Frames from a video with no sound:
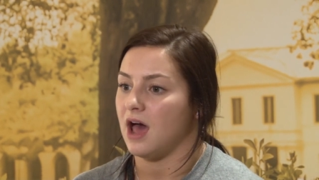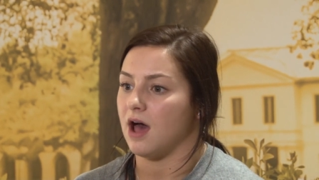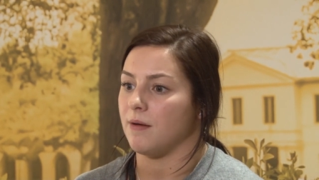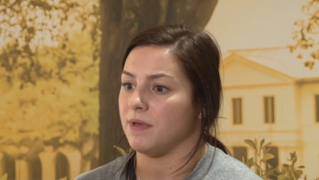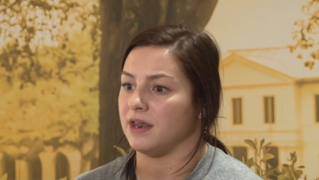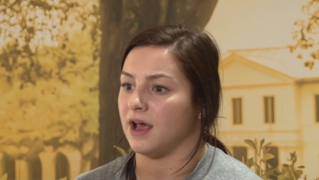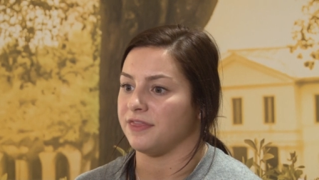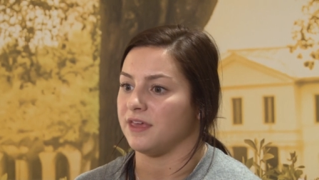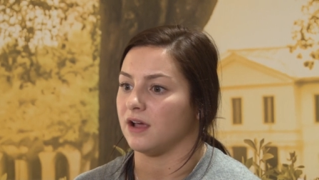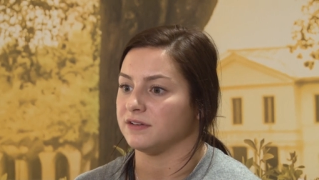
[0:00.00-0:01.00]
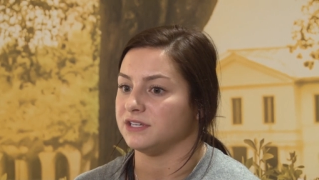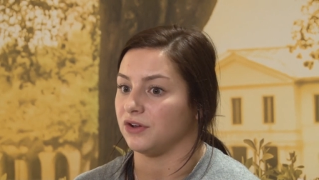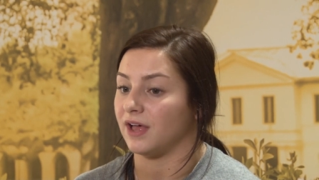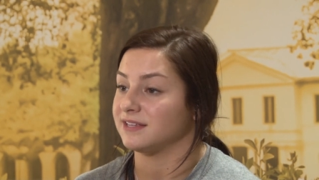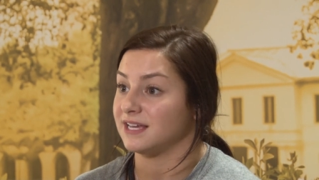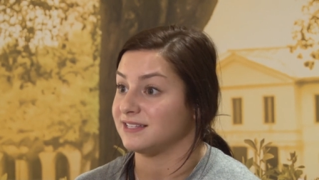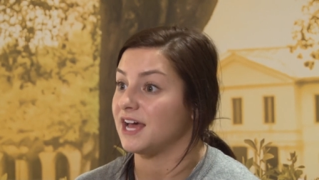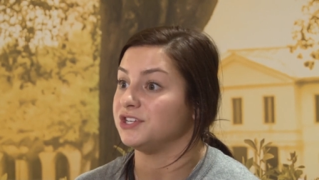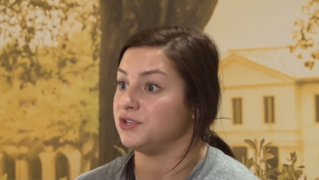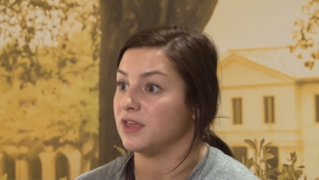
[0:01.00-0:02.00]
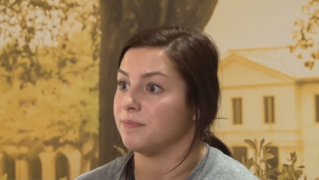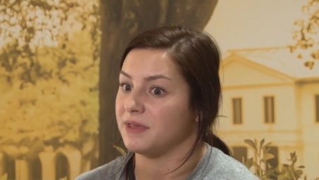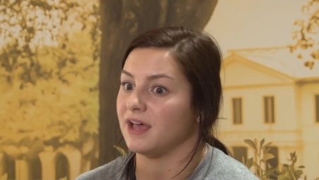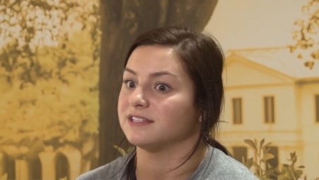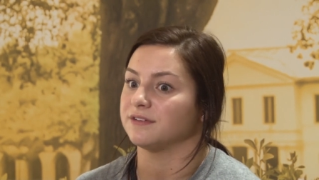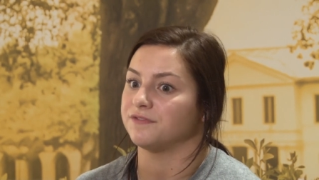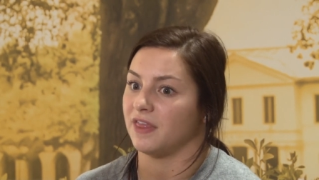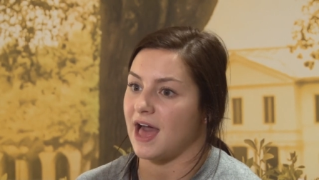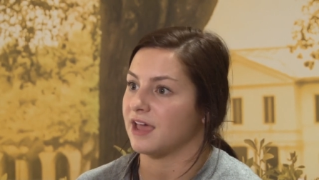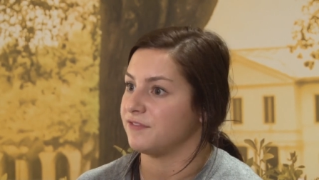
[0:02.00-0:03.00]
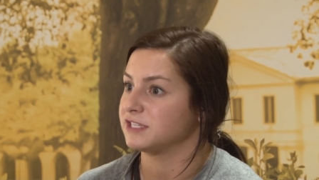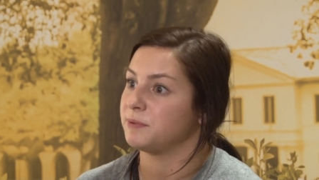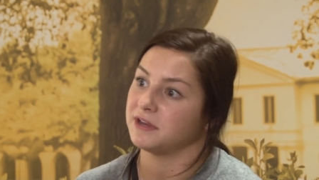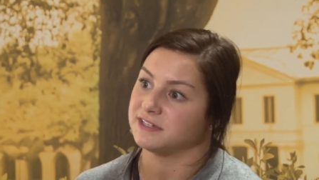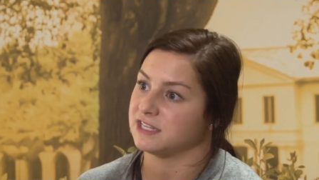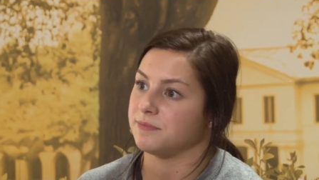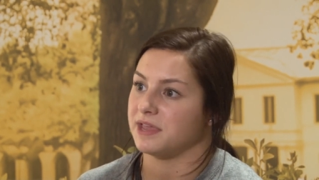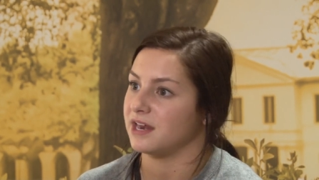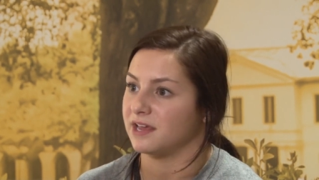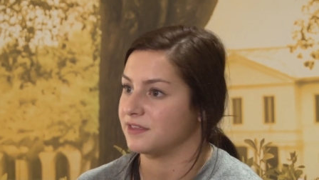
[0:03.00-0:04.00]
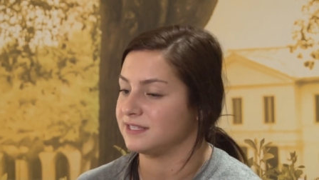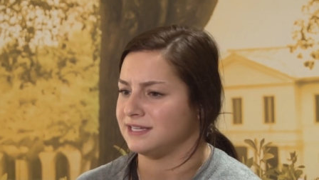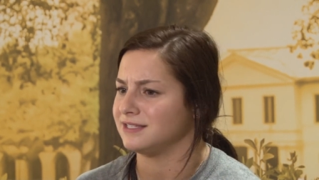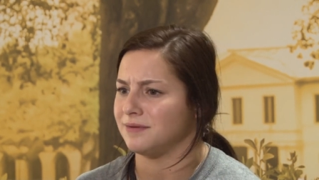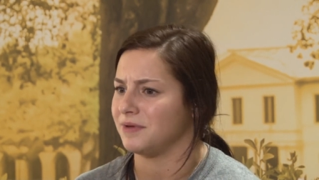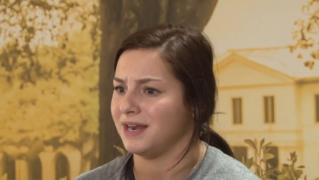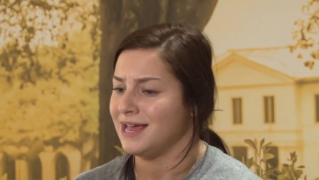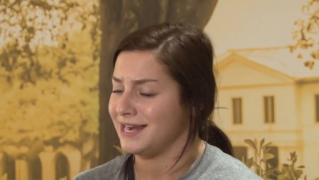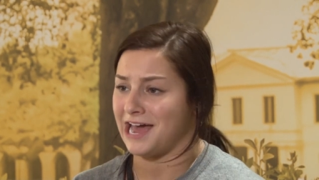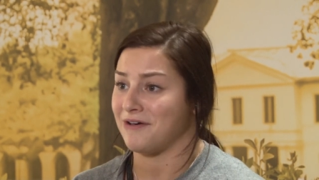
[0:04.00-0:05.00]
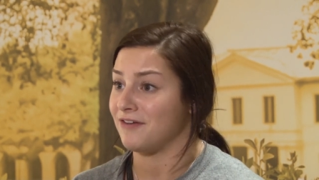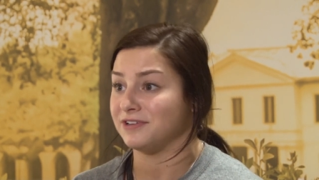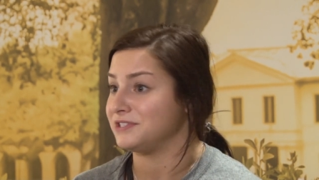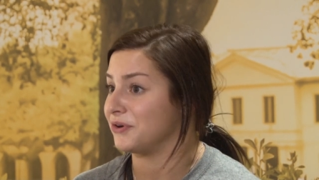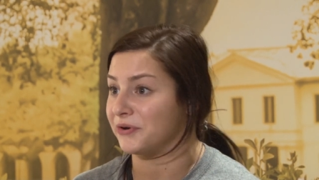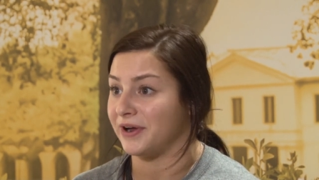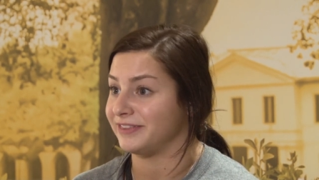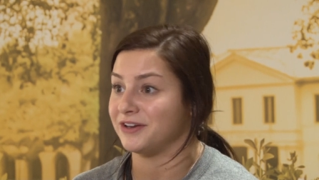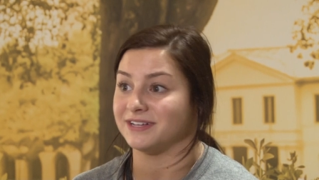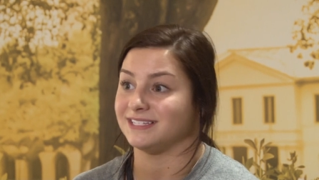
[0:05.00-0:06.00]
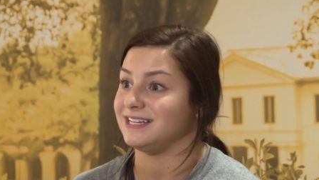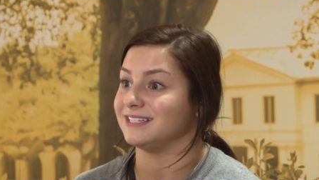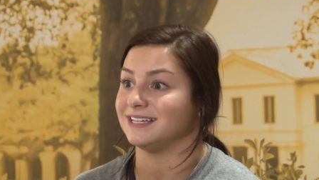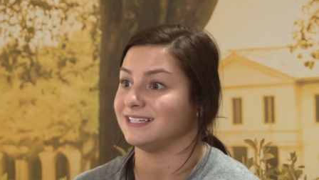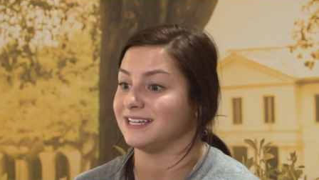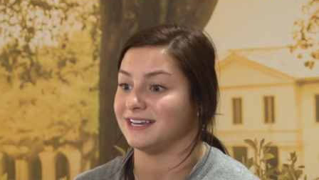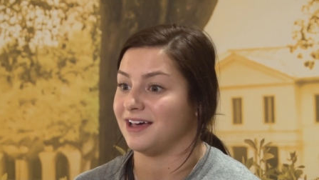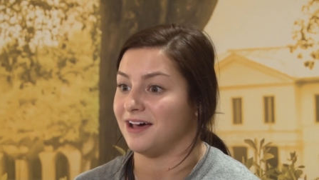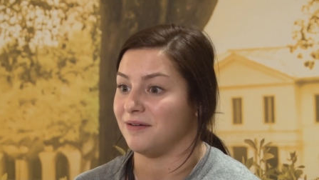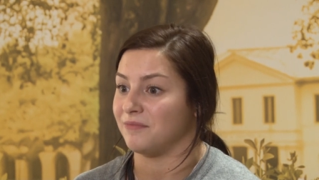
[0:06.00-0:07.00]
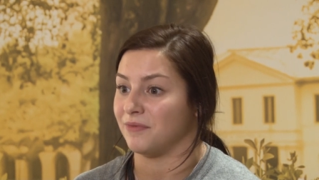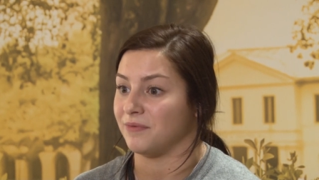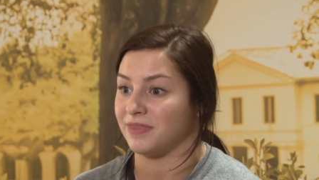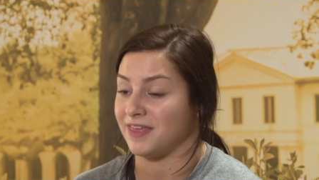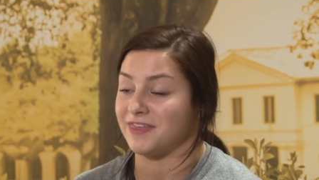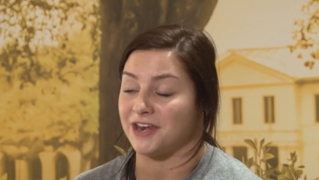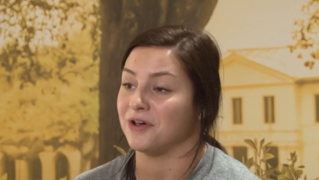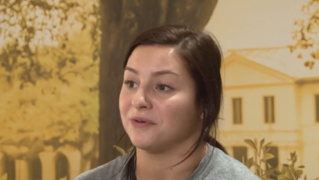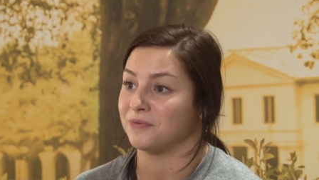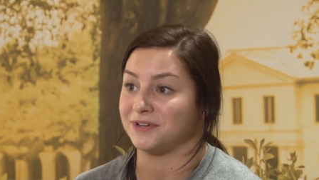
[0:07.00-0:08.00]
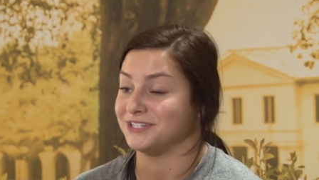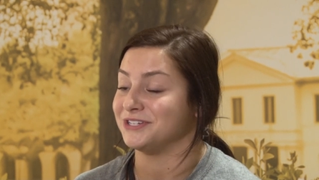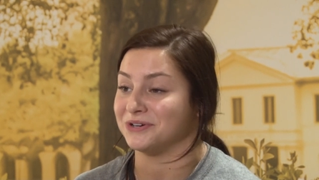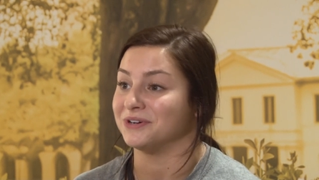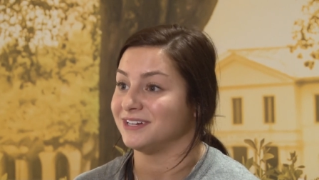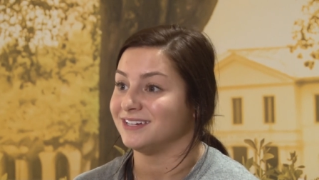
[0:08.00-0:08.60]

And I think our senior class has had to do that because of the lack of experience in the beginning of the season, but now every single girl out there is seasoned and they know what to do.